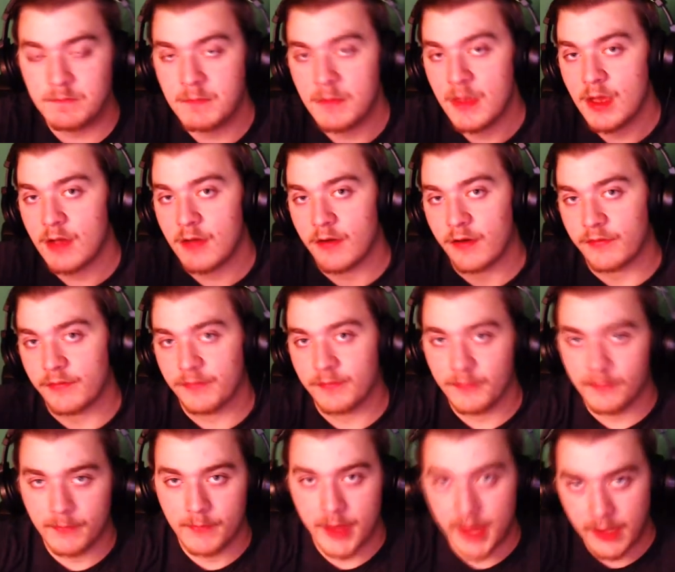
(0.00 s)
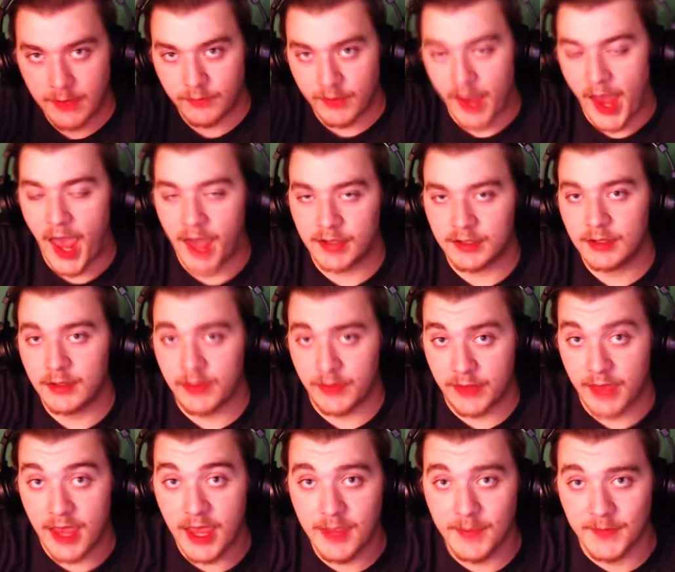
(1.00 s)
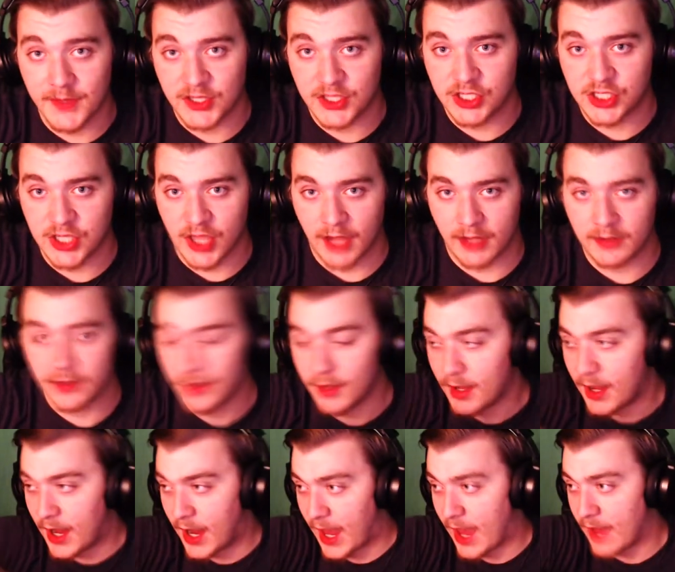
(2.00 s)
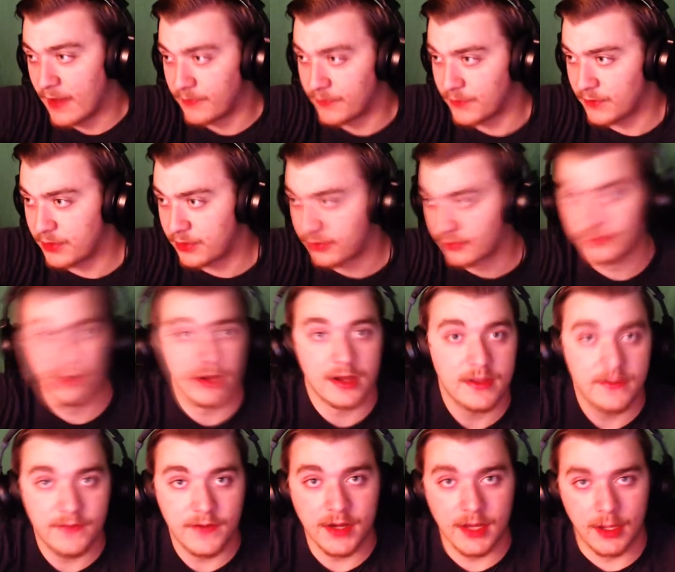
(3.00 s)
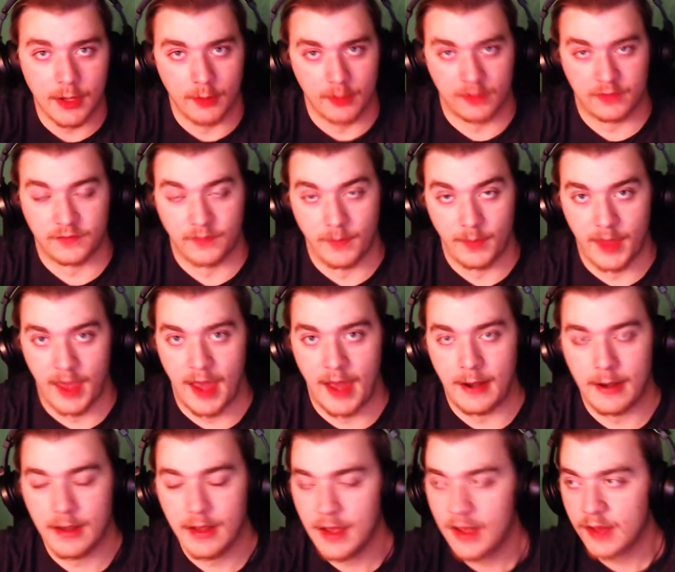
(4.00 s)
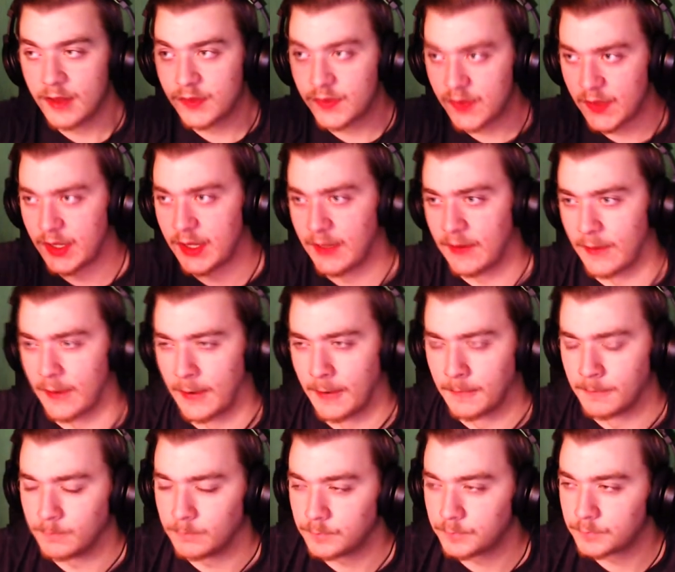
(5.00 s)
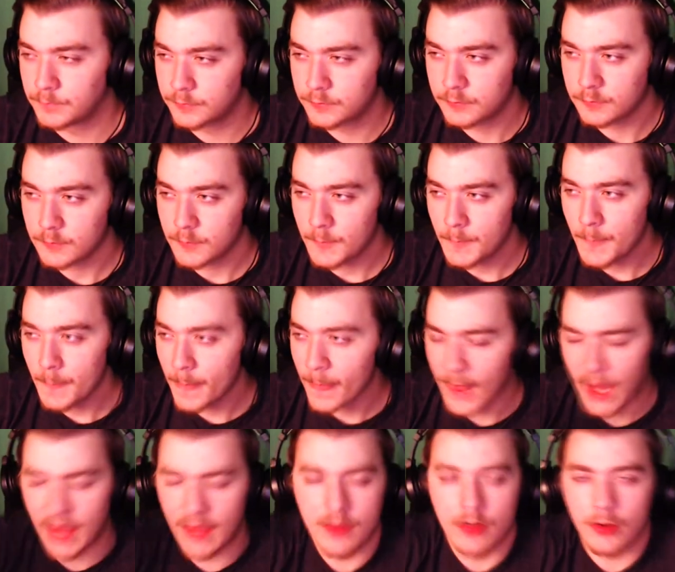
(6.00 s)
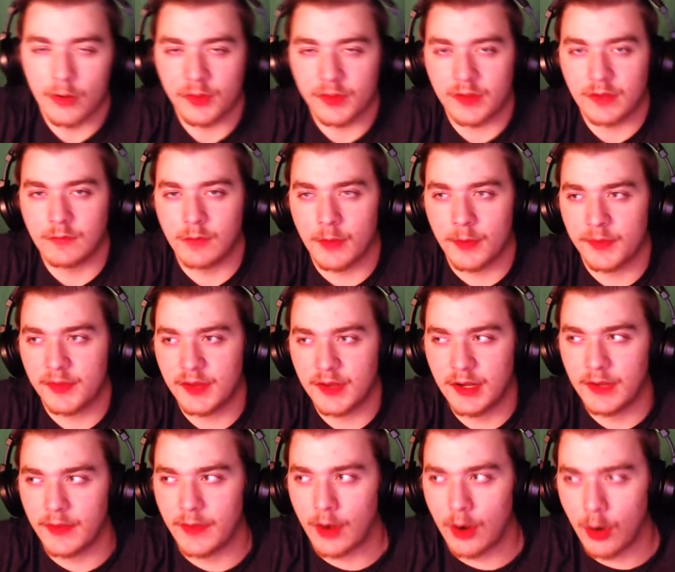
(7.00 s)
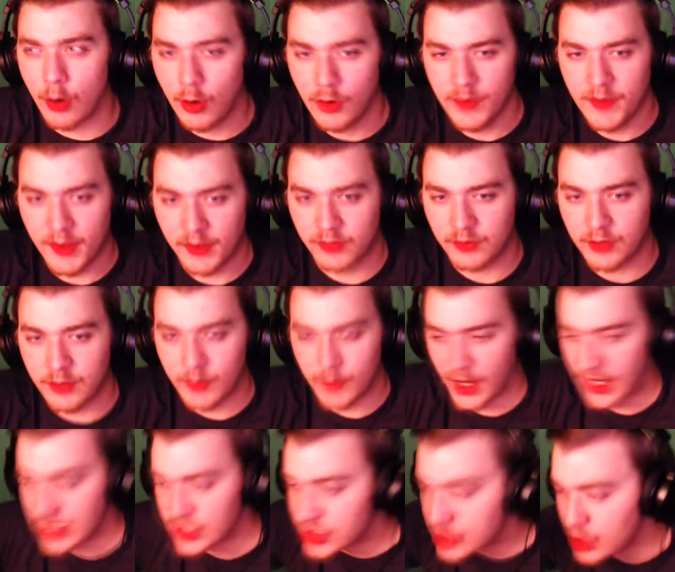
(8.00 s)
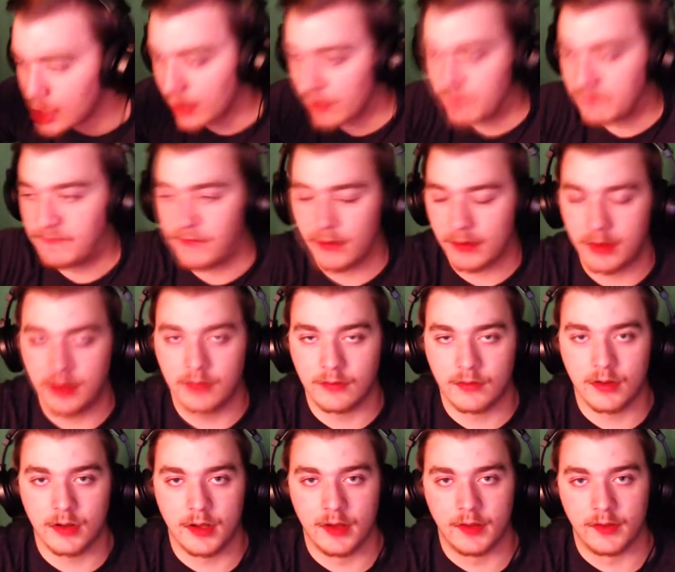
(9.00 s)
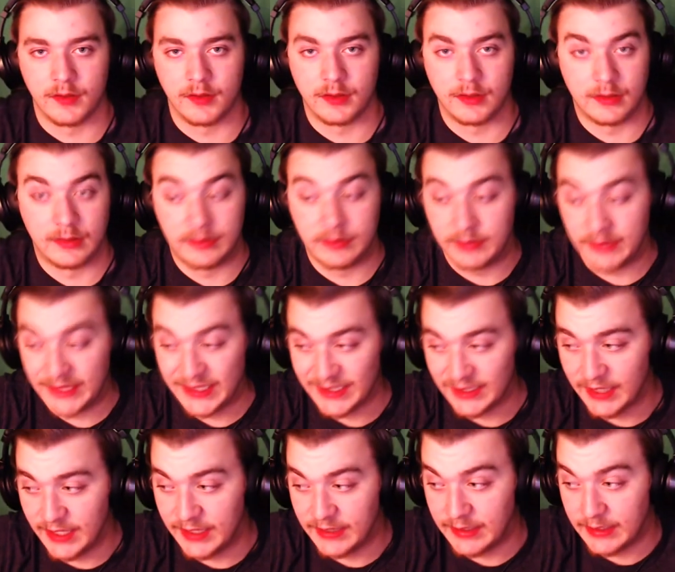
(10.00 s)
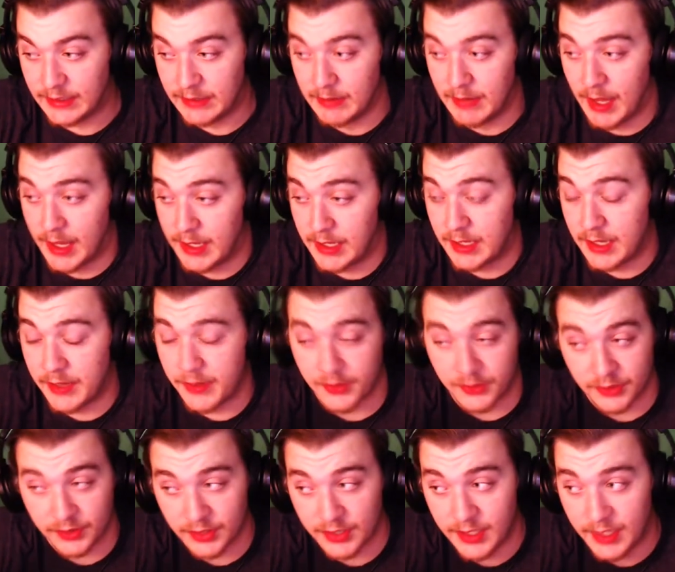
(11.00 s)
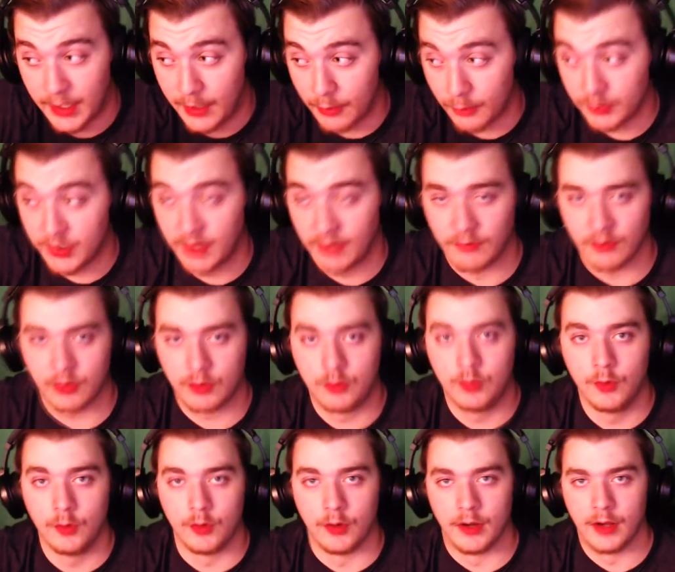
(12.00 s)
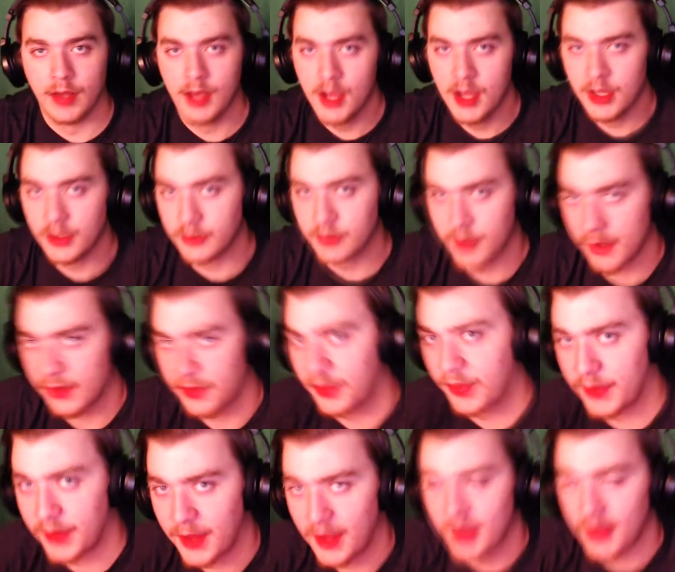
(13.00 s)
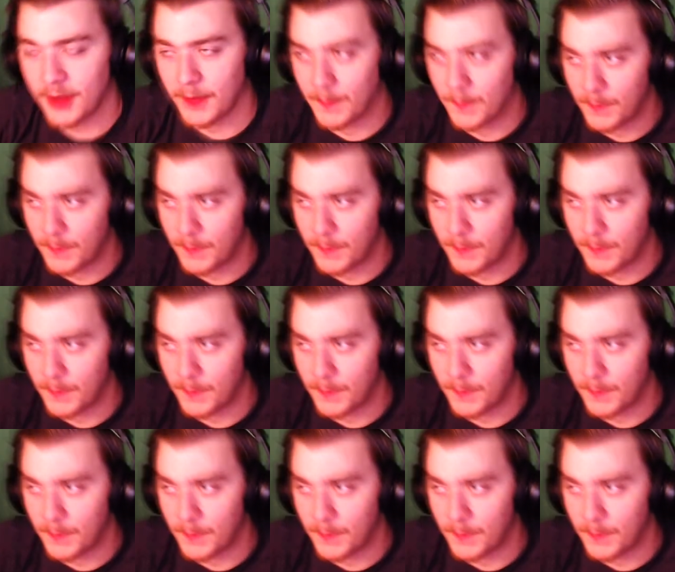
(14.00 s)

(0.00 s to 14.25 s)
of me reacting to the game and shit. I have 3 videos from that sitting there. And then all of a sudden while I'm sitting there on that screen, when I just fucking realized it either deleted or didn't record the rest of the game,